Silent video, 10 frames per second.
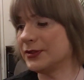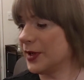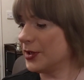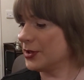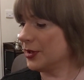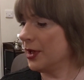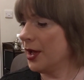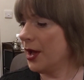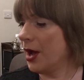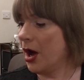version
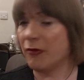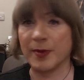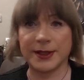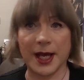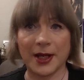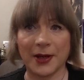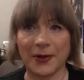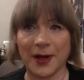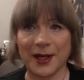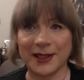of
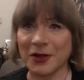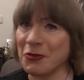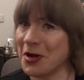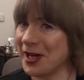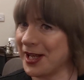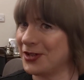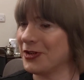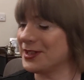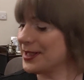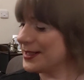Metallo, and it's a really
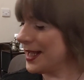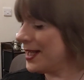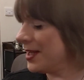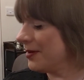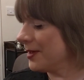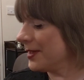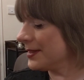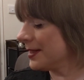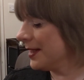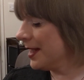interesting take on
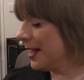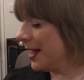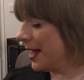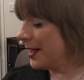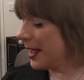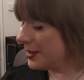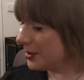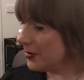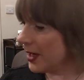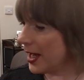it. And I
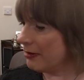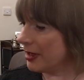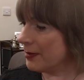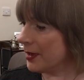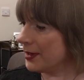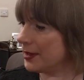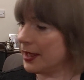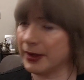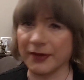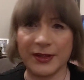do highly recommend it.
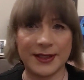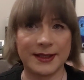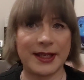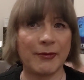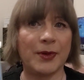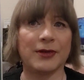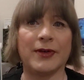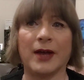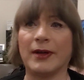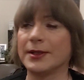I'd give this a 7.5
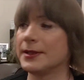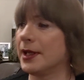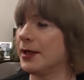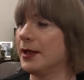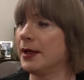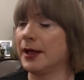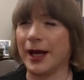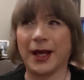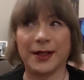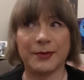out of 10,
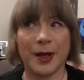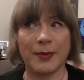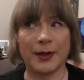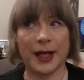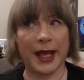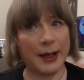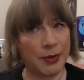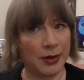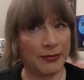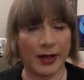and maybe an
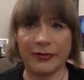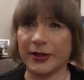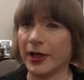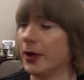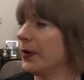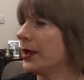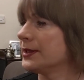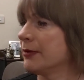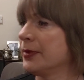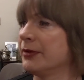8.5 for the artwork.
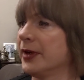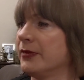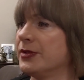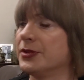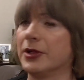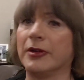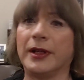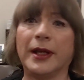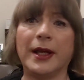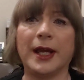7.5 for the
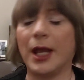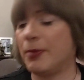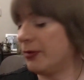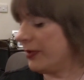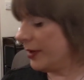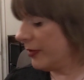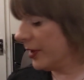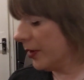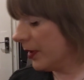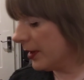story, 8.5 for
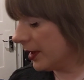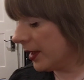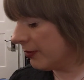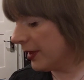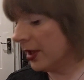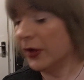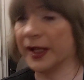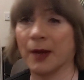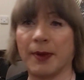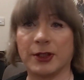the artwork, and I think it'll
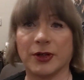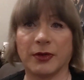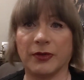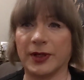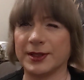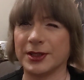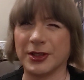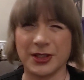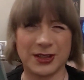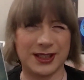only get better after the first
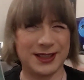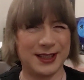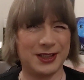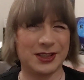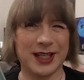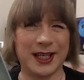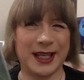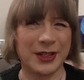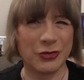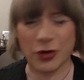issue. This is just like
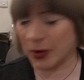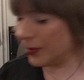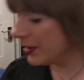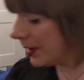the intro.